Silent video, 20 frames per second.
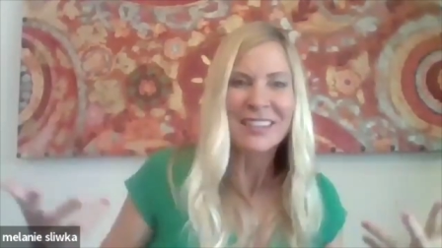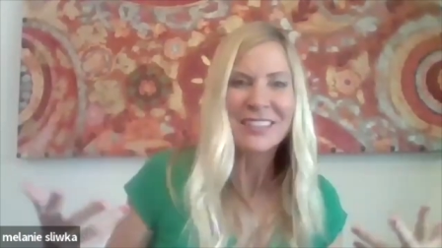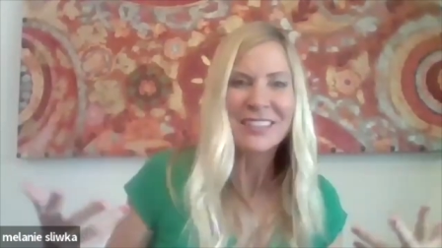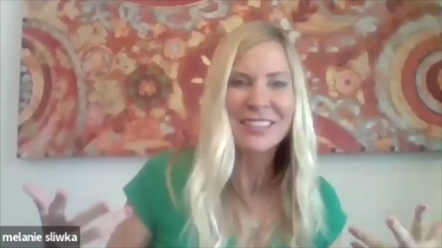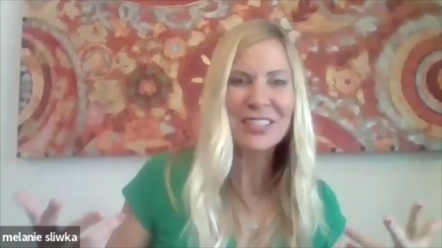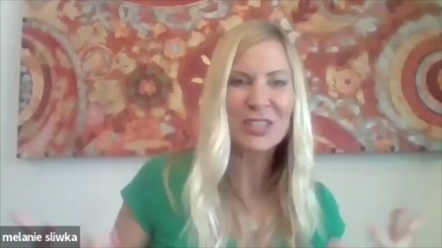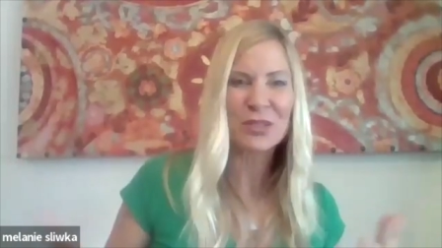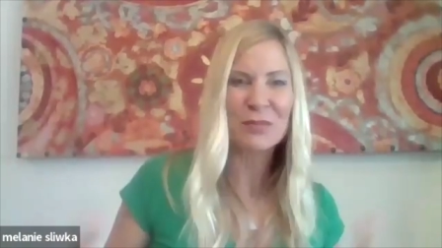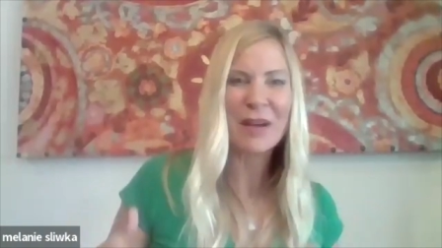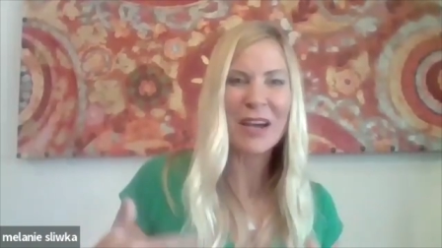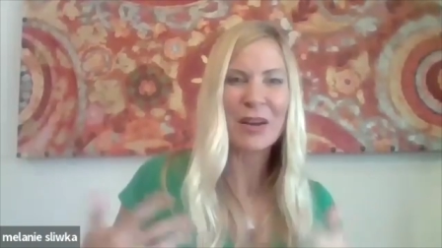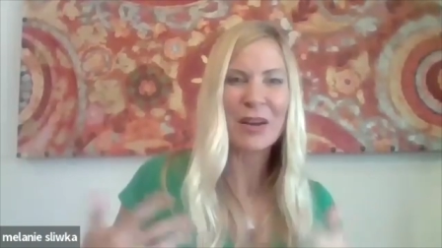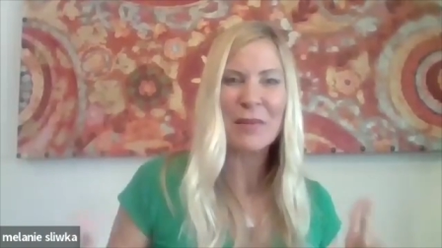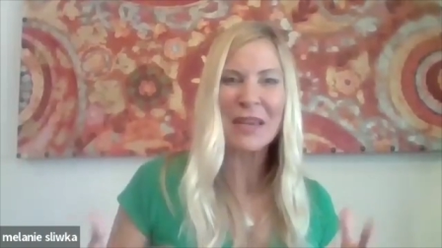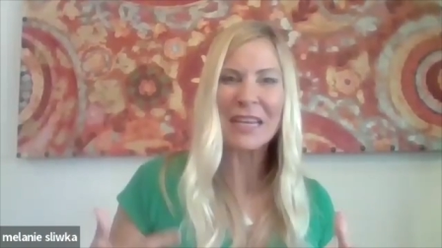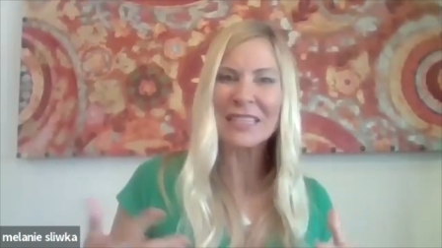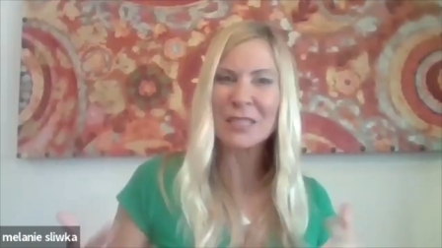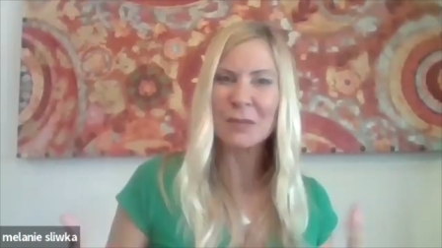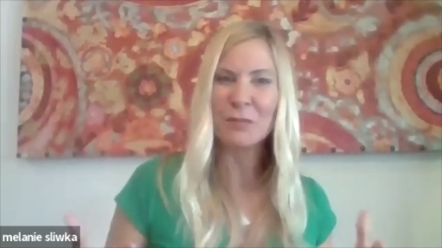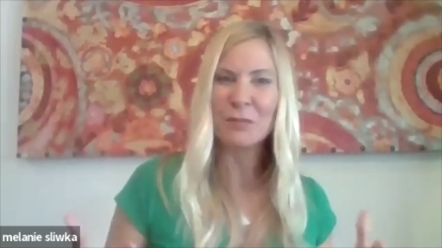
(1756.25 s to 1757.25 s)
Teach them how to
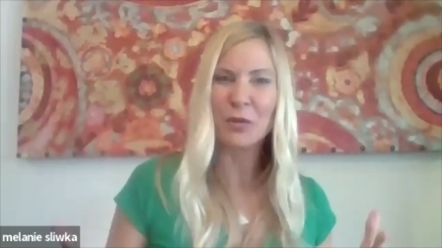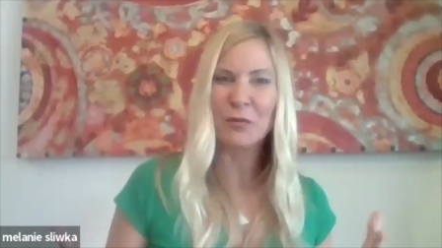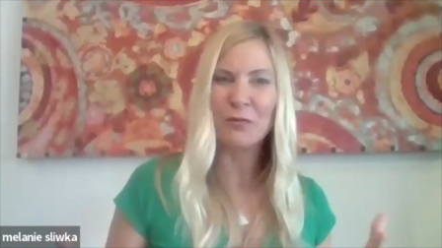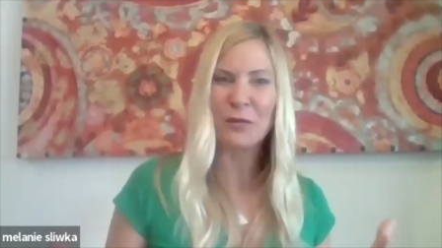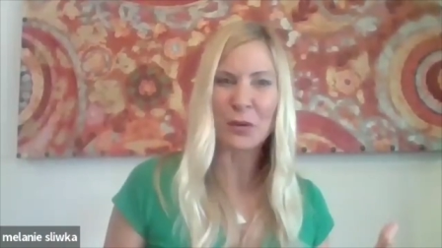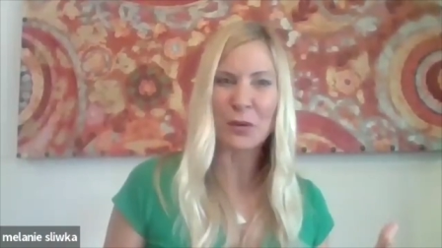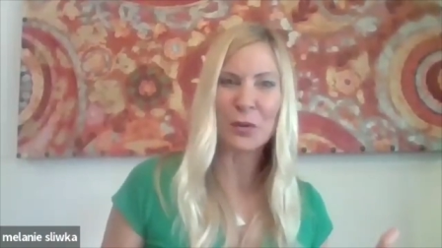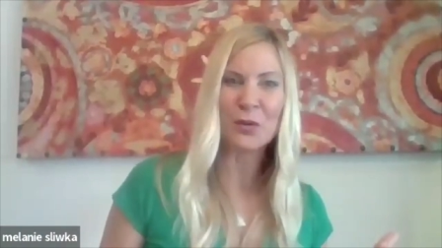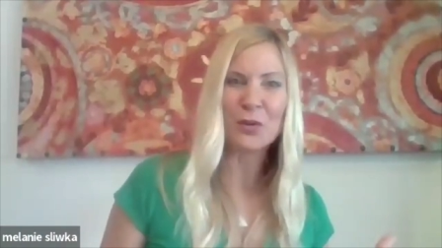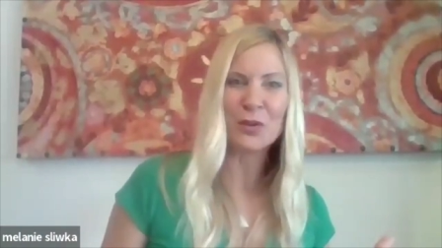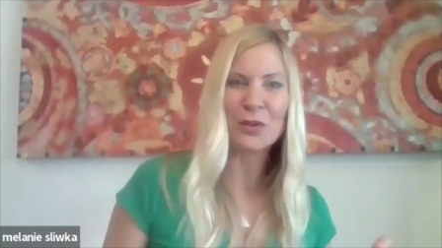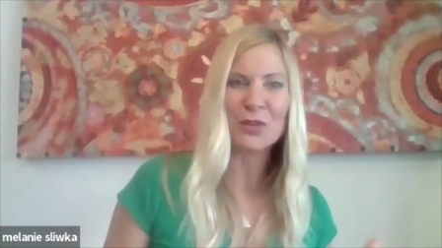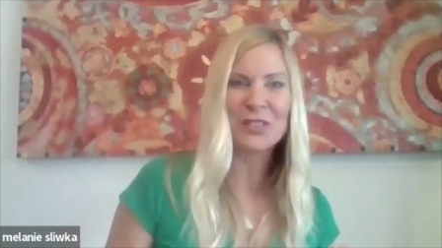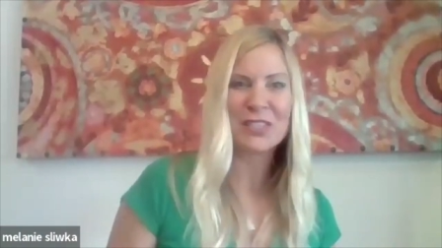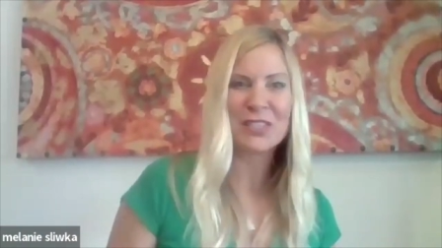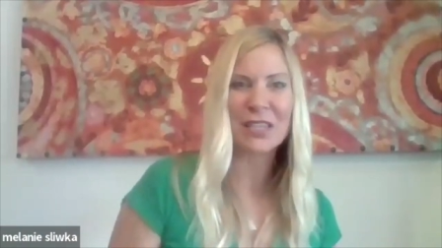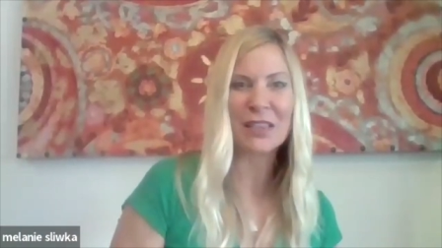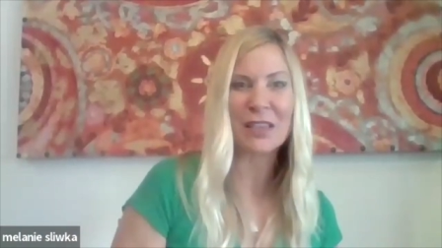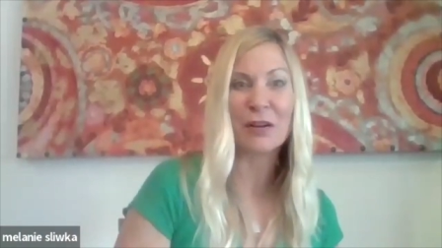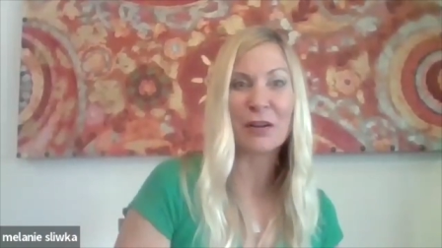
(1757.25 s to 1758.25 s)
make simple
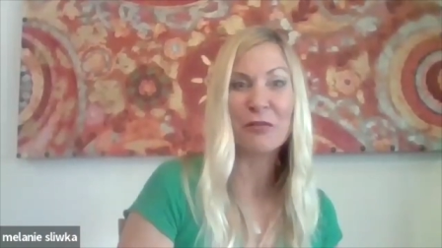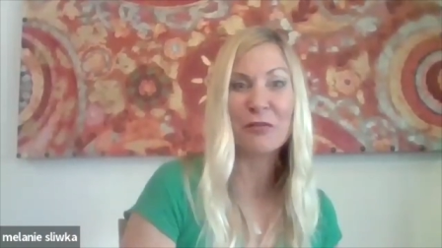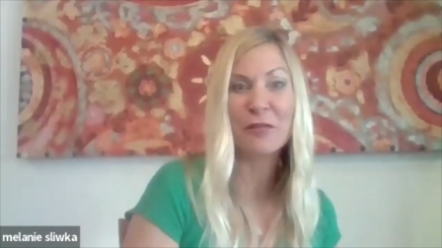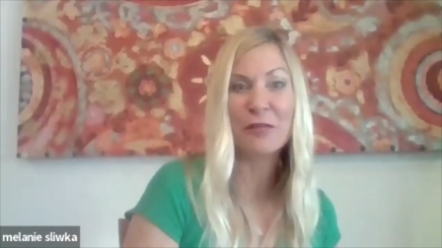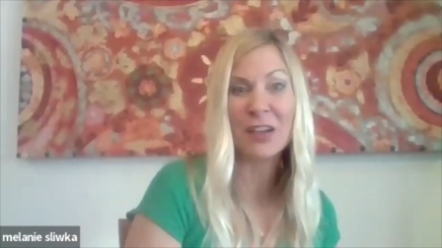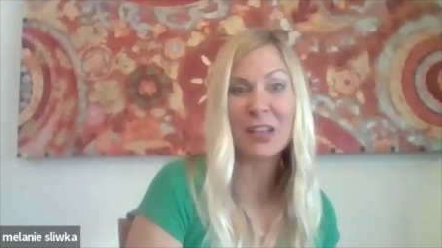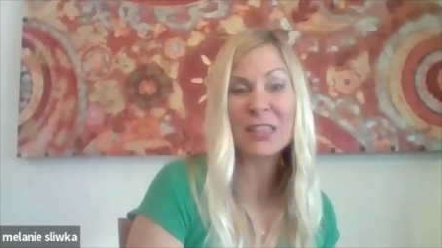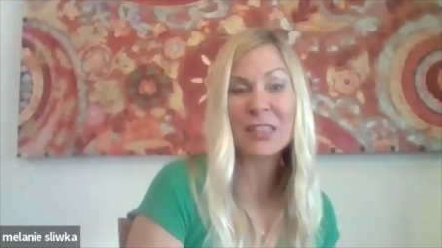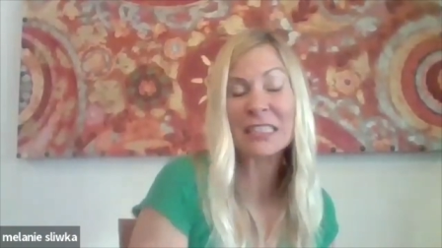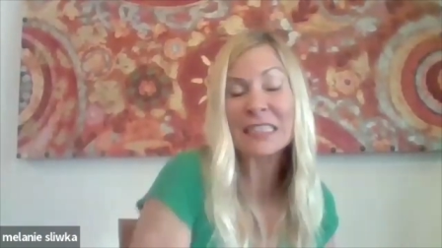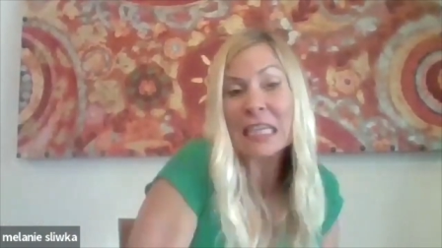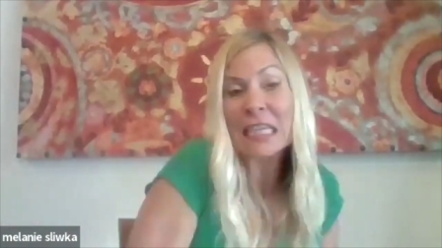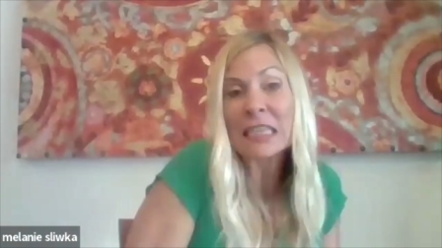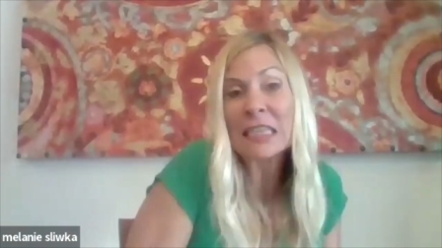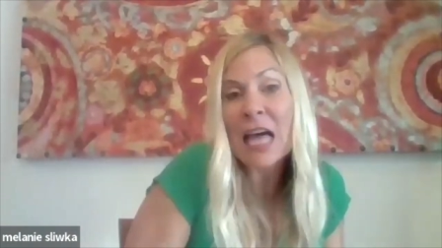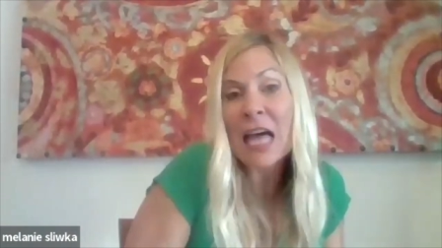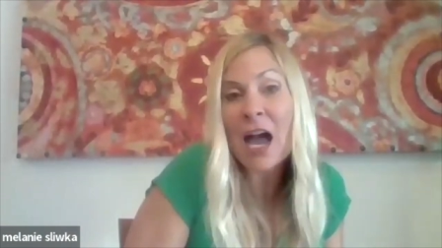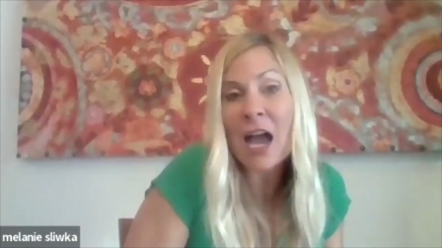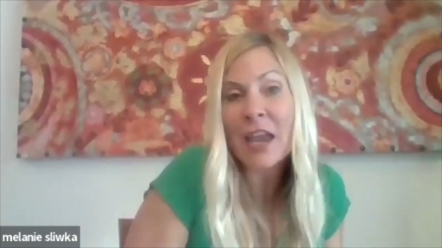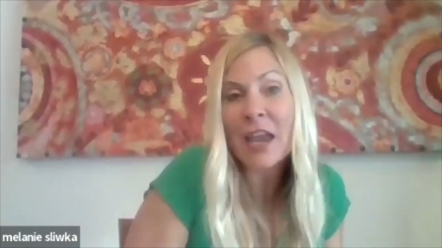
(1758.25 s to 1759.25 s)
foods that are fun, that they
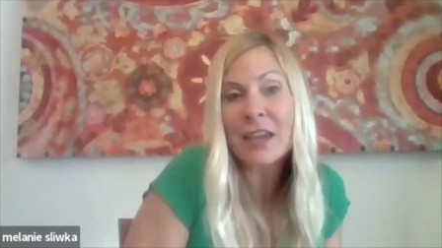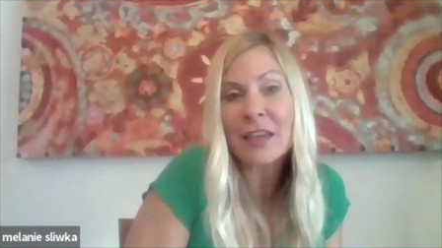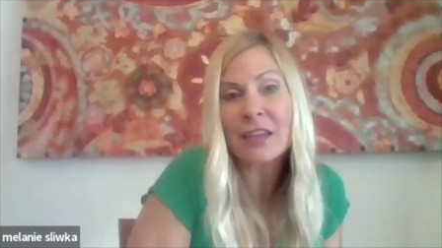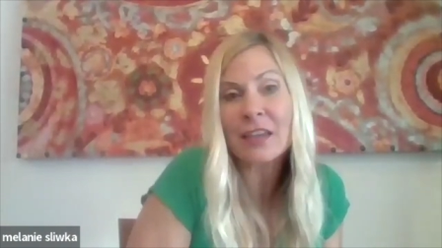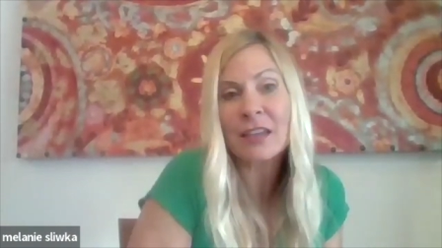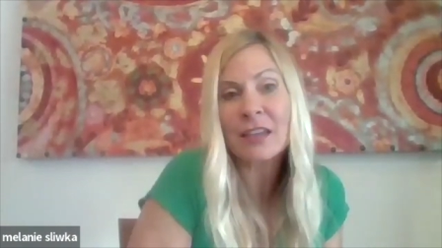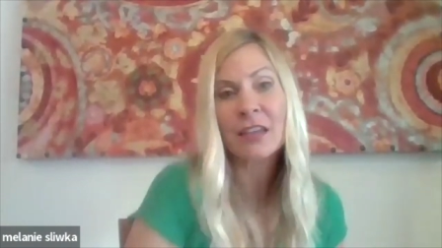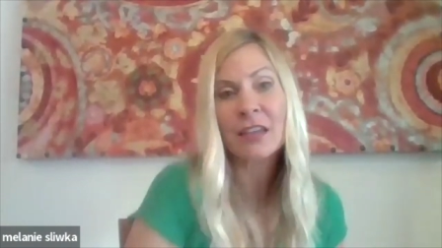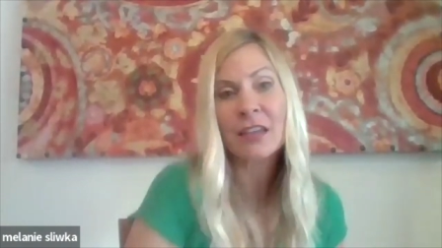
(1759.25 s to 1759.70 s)
like.